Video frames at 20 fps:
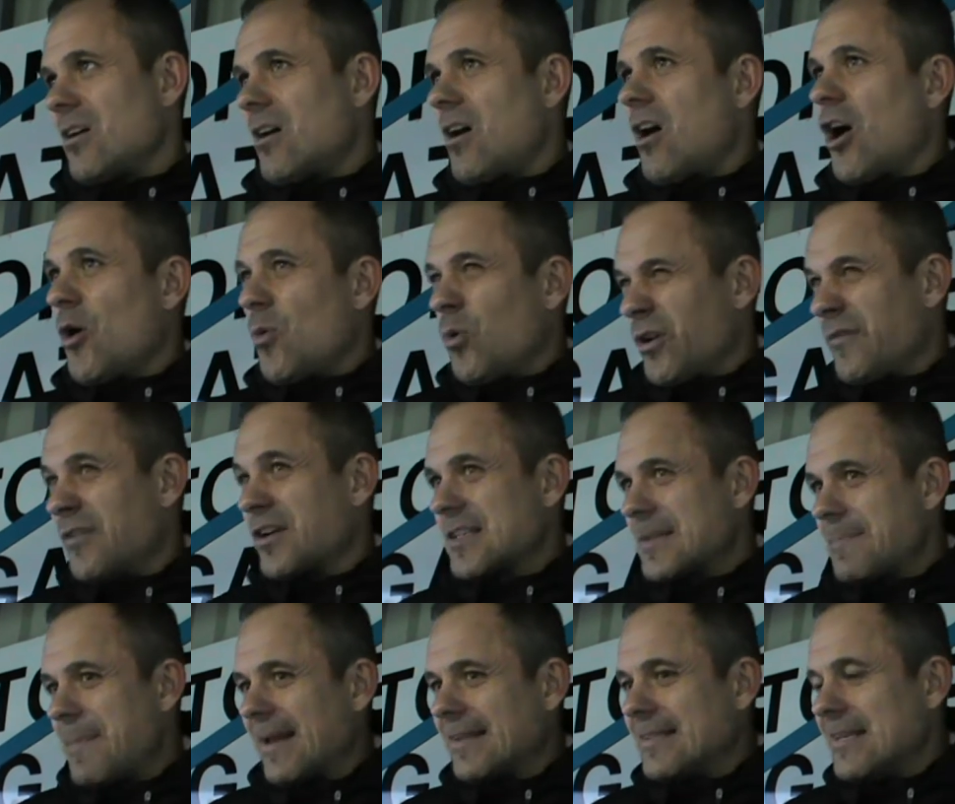I would have
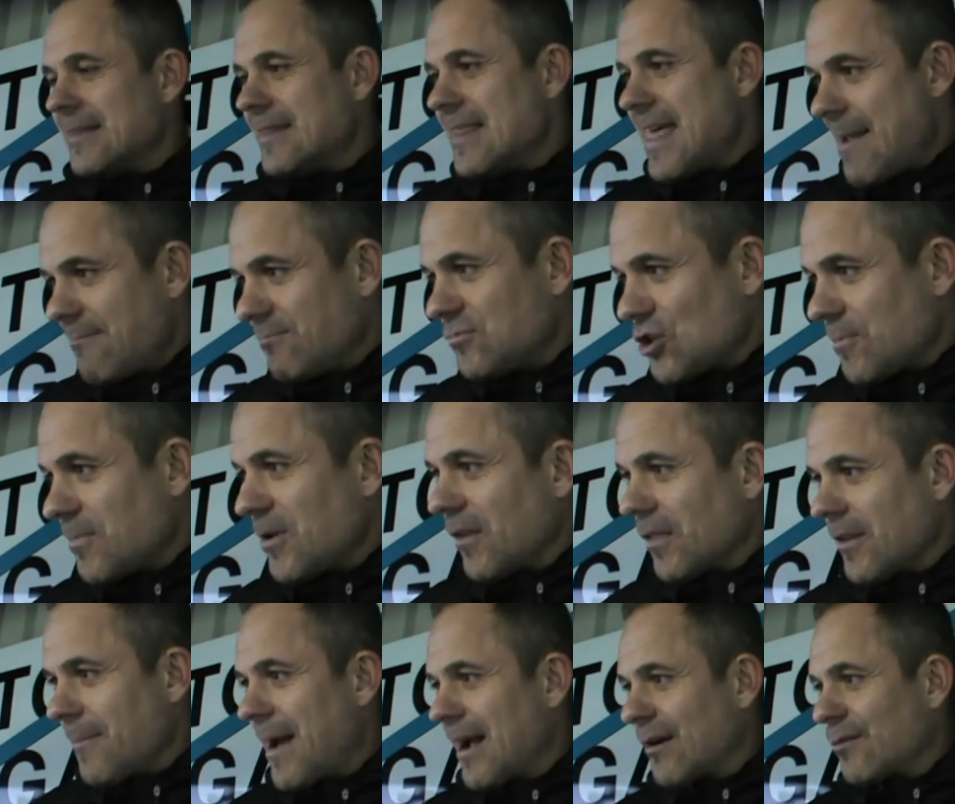expected them to be on
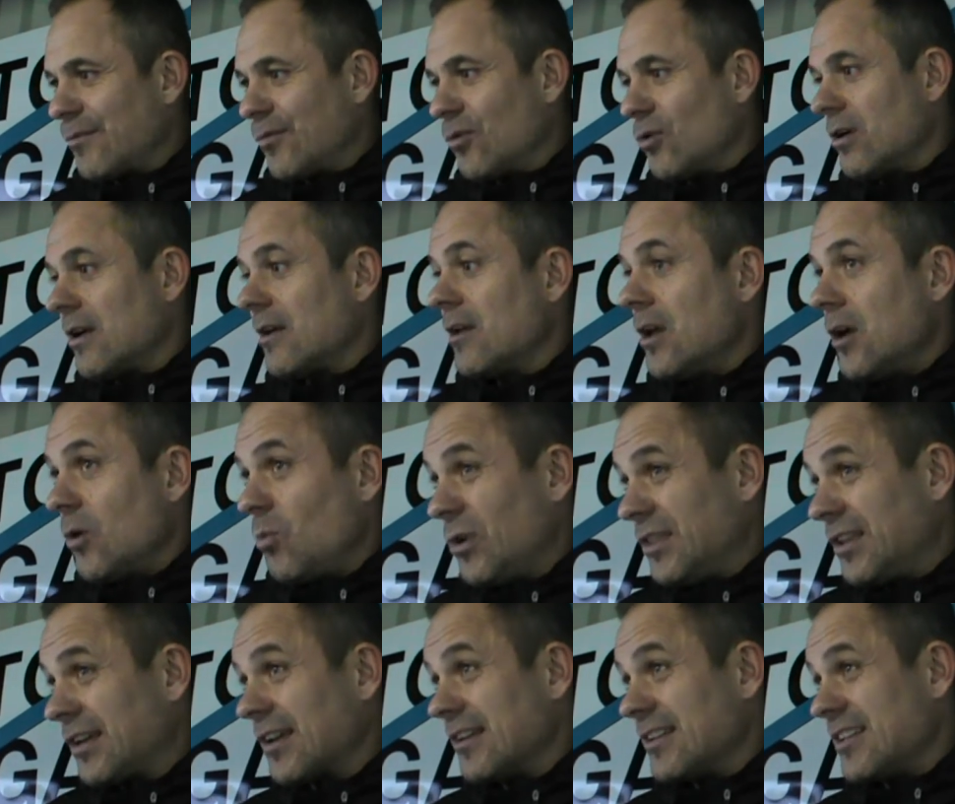the back foot with
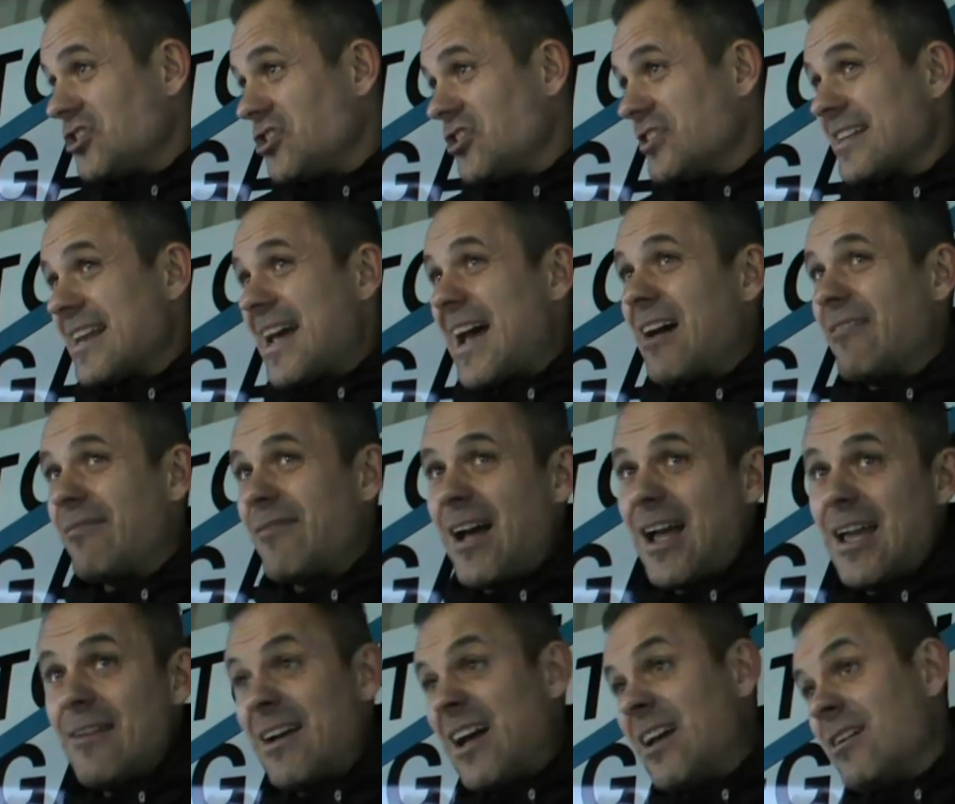the conditions in our
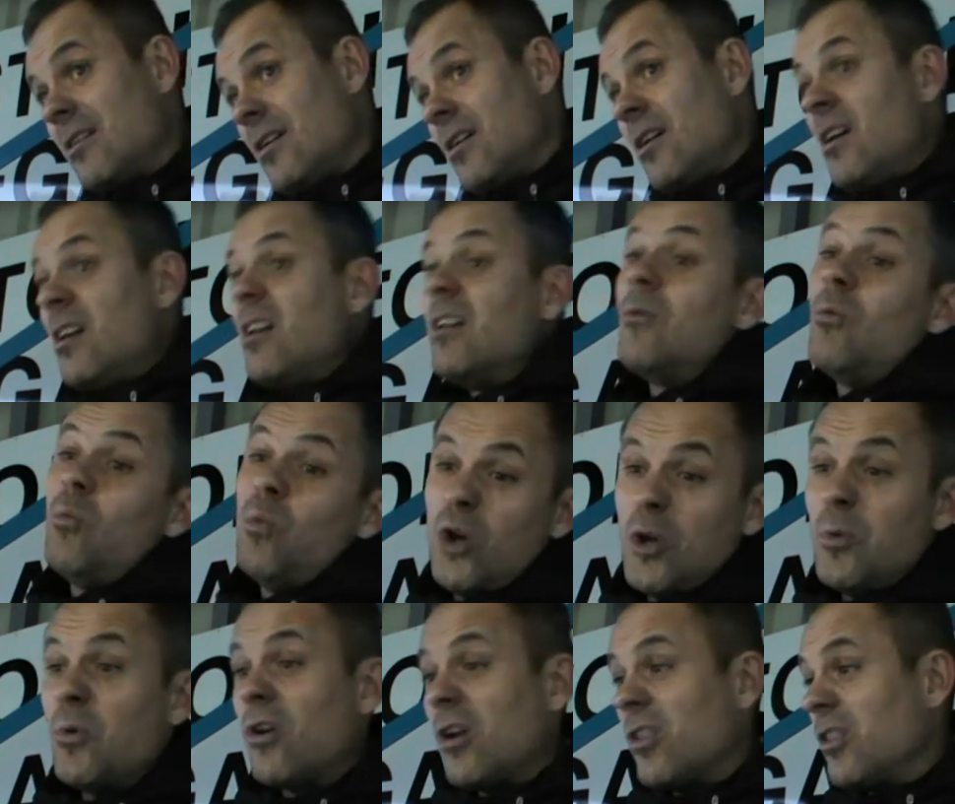favour, we
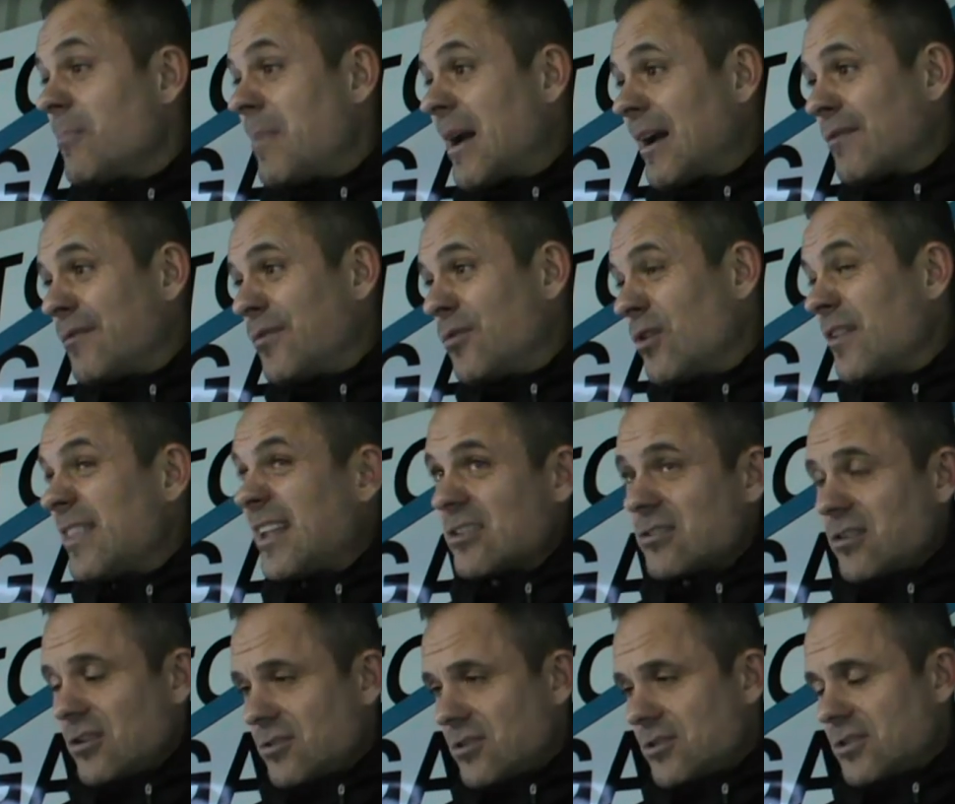were on the back foot, and that's
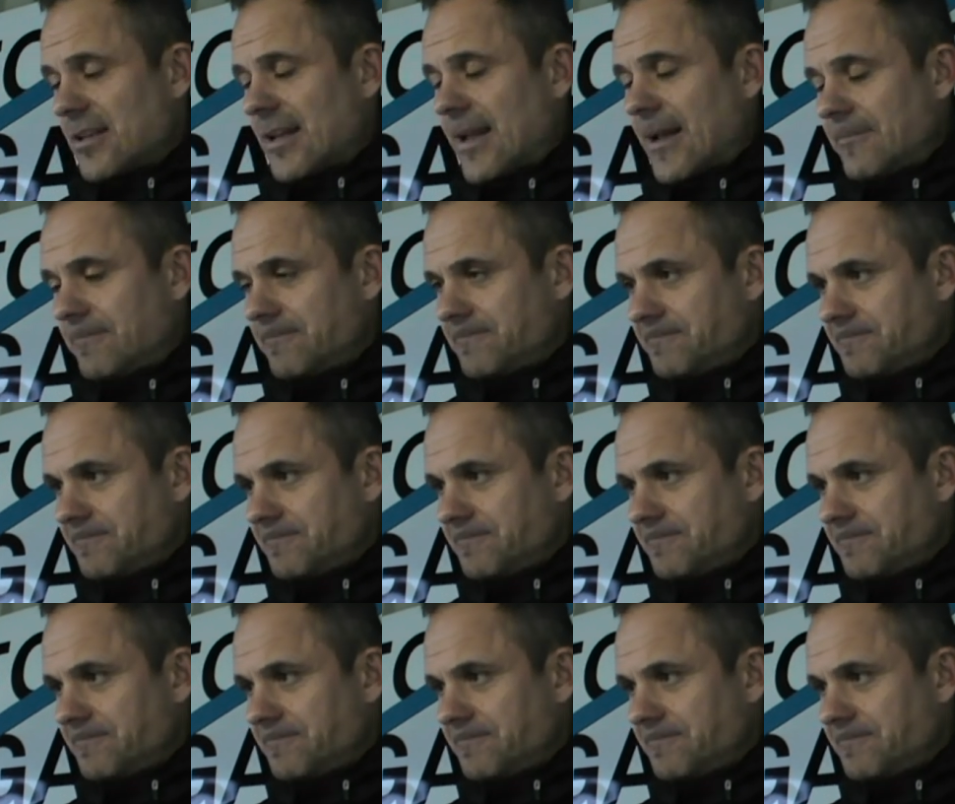lost us the game.